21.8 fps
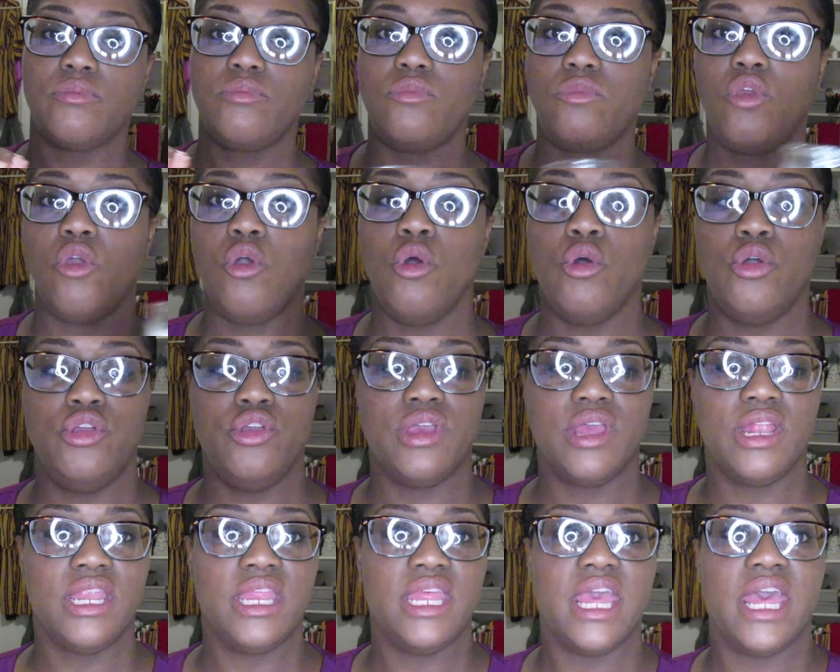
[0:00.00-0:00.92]
Or you
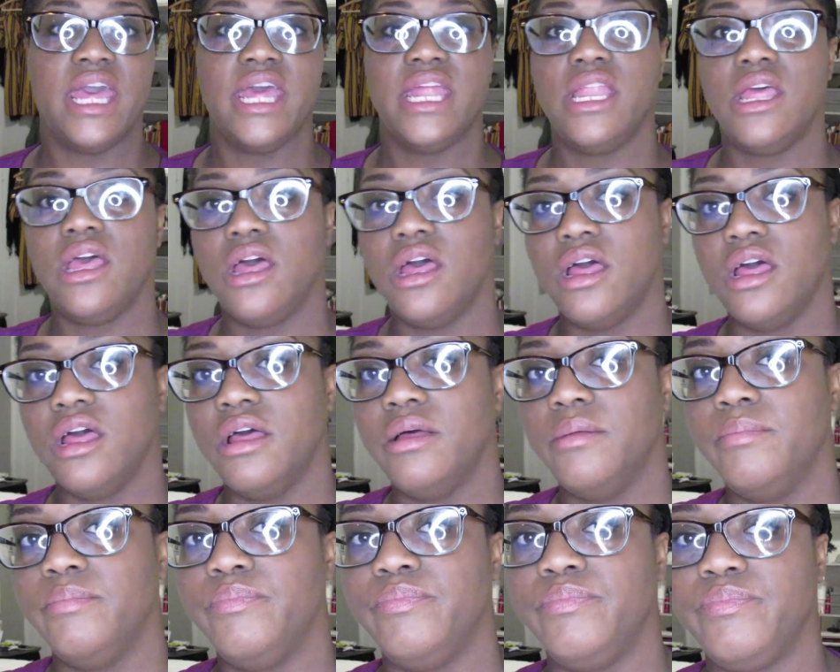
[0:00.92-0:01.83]
can get,
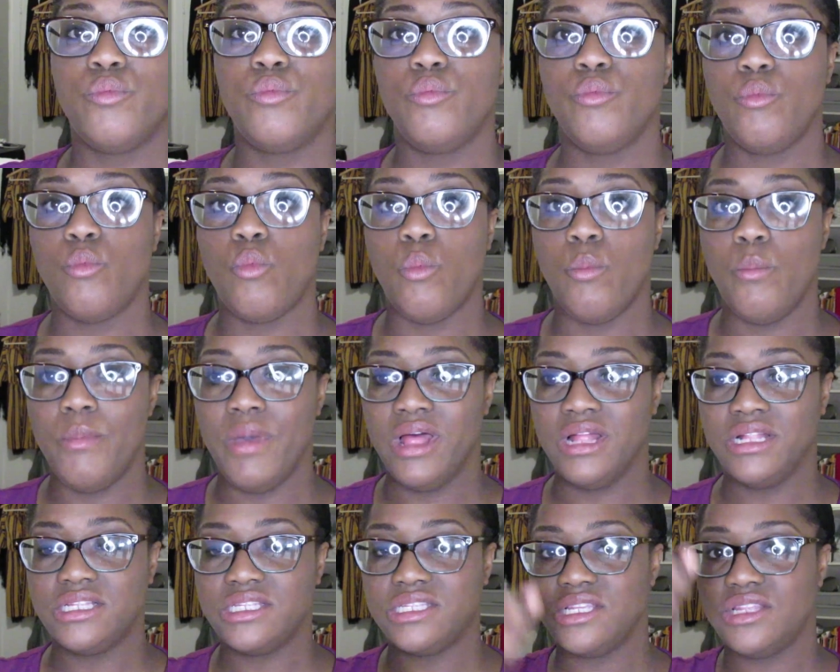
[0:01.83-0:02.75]

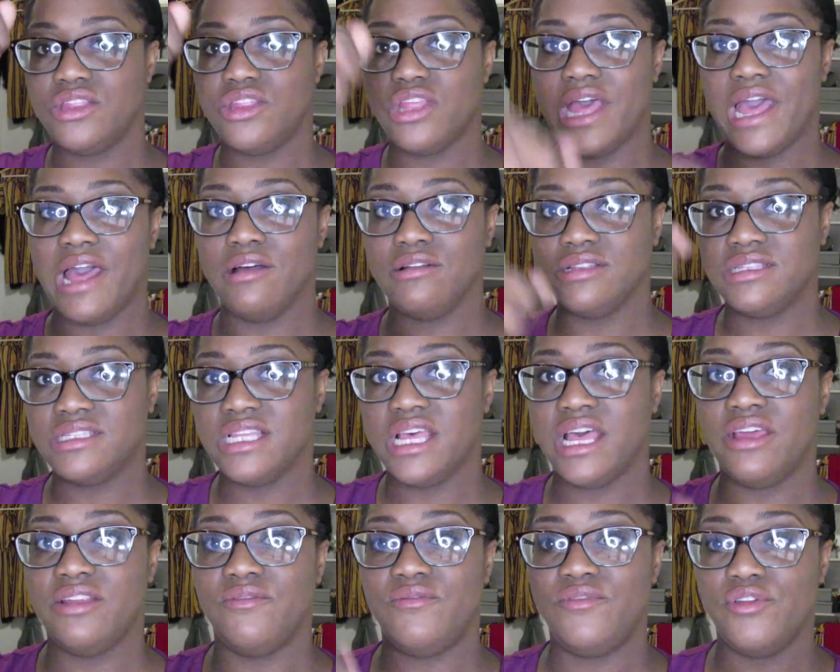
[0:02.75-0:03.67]
melt the outside
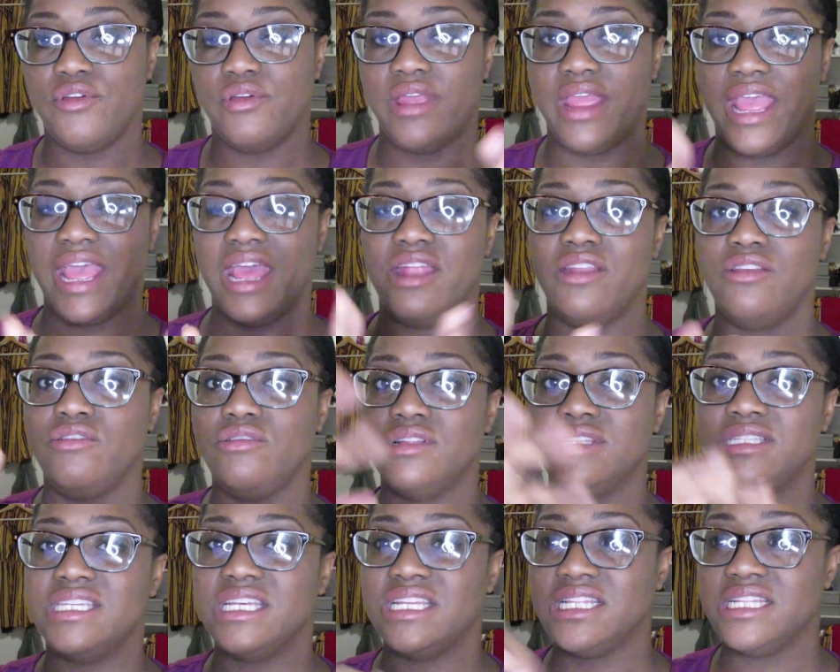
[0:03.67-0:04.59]
of your candle
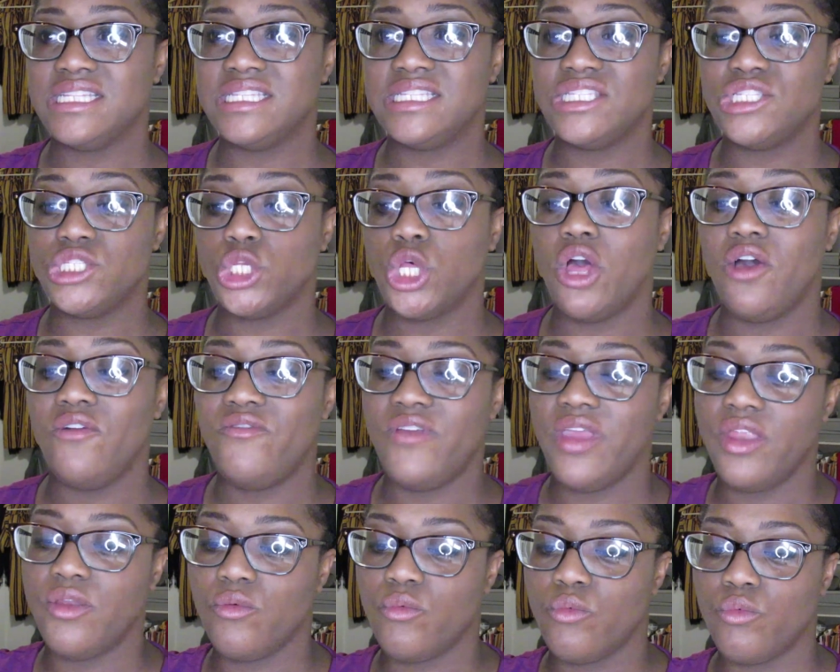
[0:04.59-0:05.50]
until it's soft
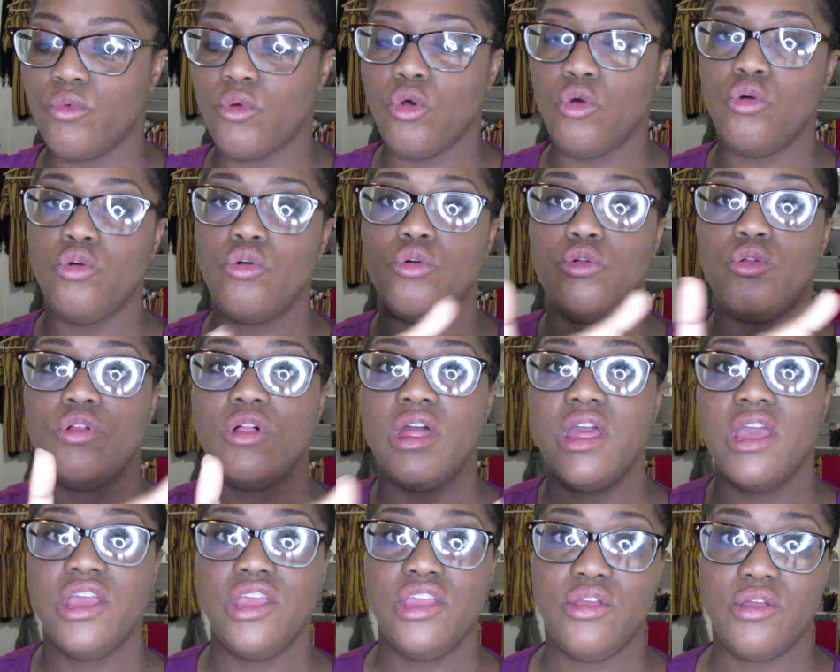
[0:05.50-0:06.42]
and roll
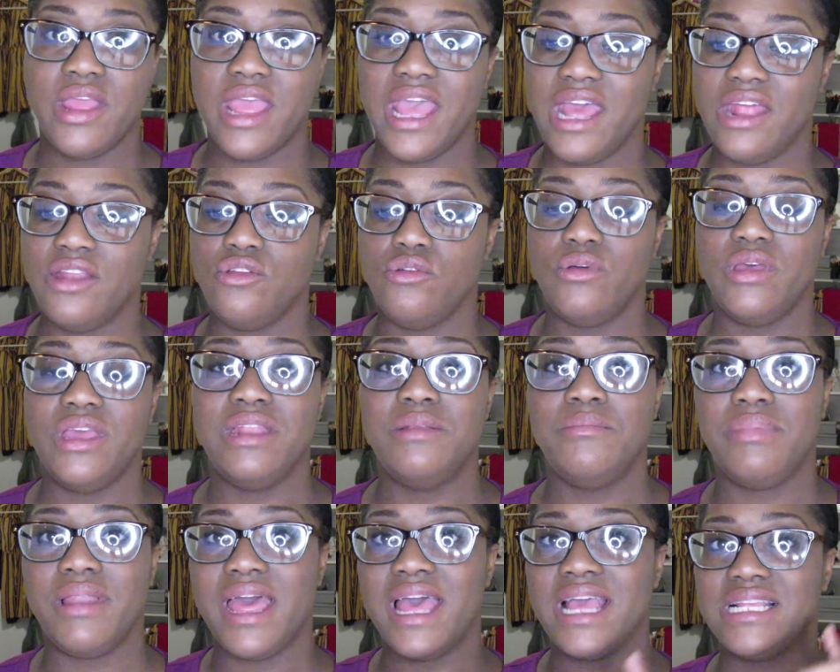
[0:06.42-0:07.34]
your candle in
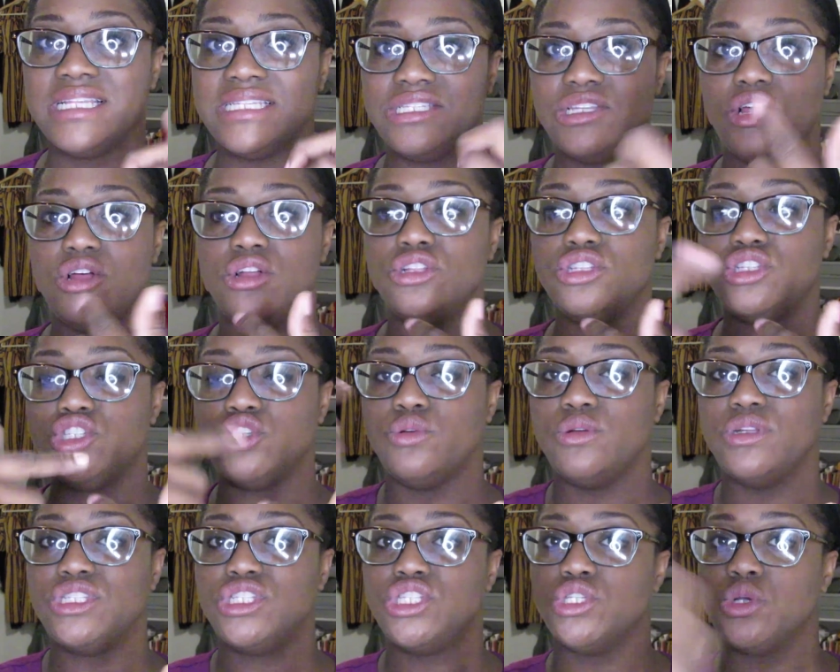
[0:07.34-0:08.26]
black salt so
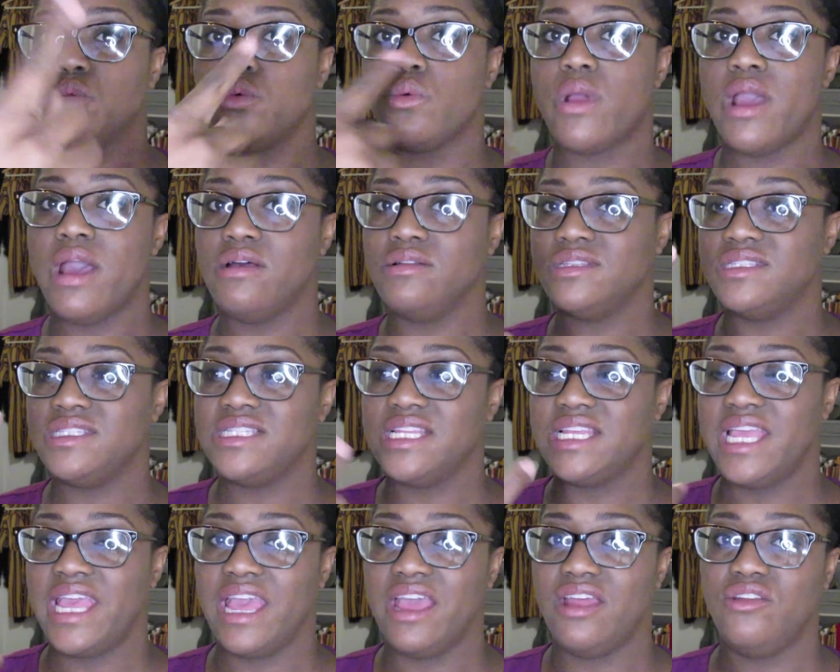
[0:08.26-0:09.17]
it surrounds the
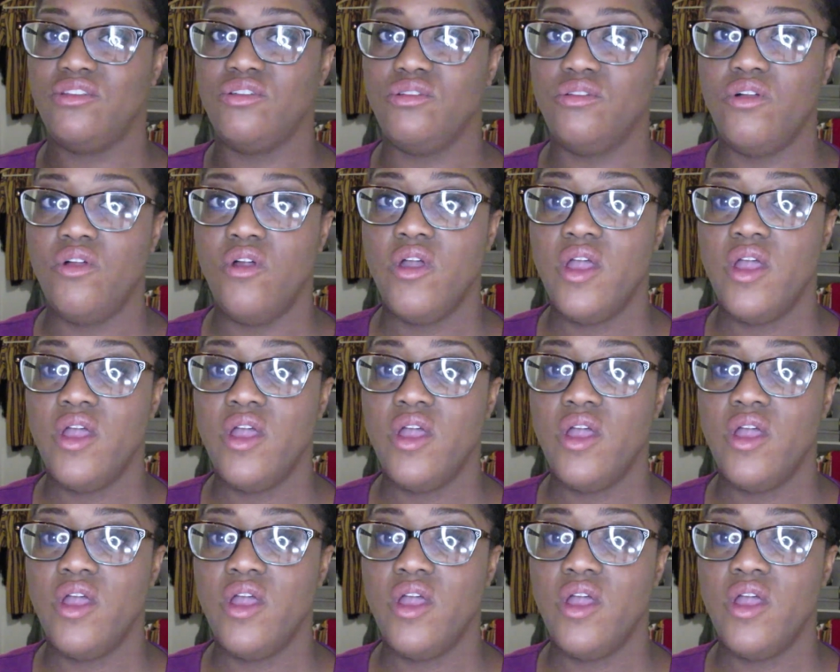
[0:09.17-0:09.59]
candle.